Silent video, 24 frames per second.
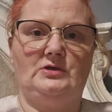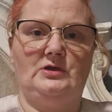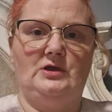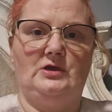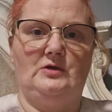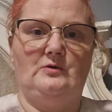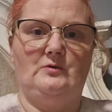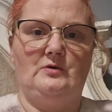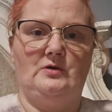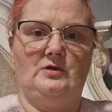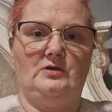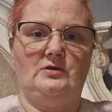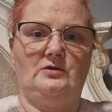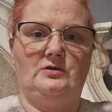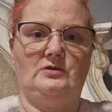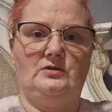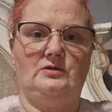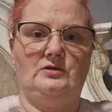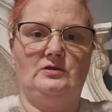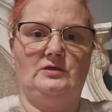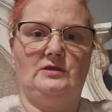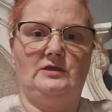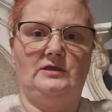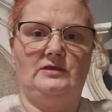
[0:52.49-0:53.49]
I want
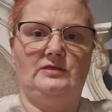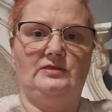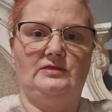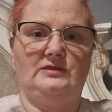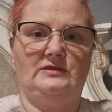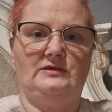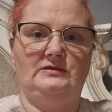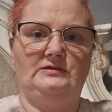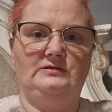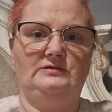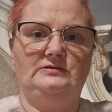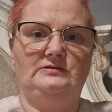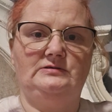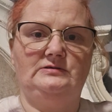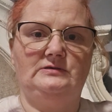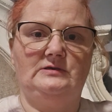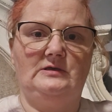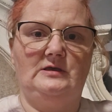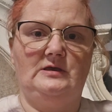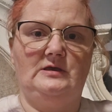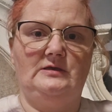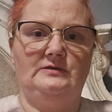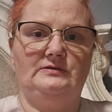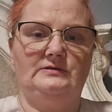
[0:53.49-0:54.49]
like this
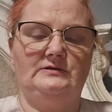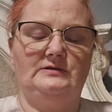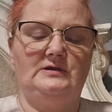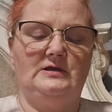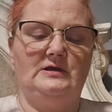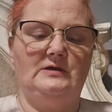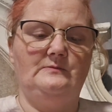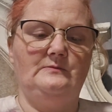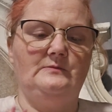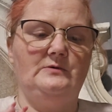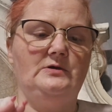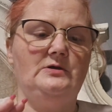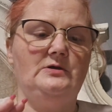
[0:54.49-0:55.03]
at the top.